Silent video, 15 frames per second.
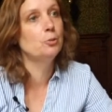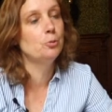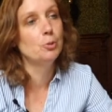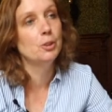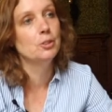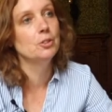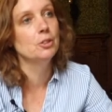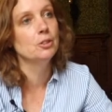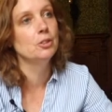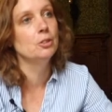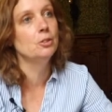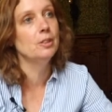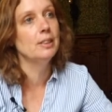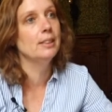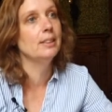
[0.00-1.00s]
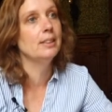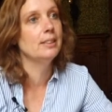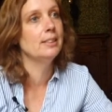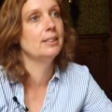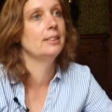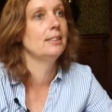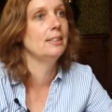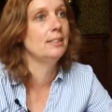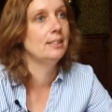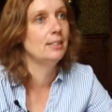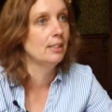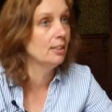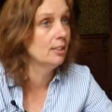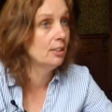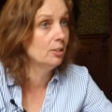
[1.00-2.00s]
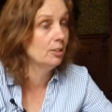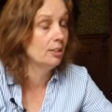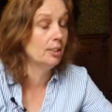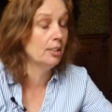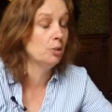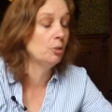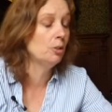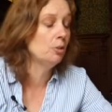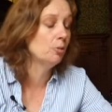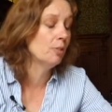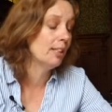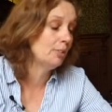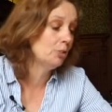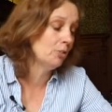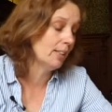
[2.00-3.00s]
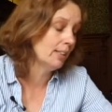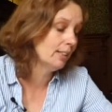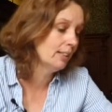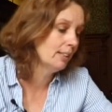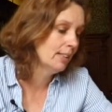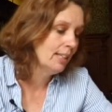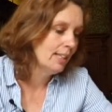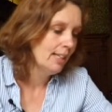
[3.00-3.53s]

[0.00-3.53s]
what you're doing is, is are, are you on the right track?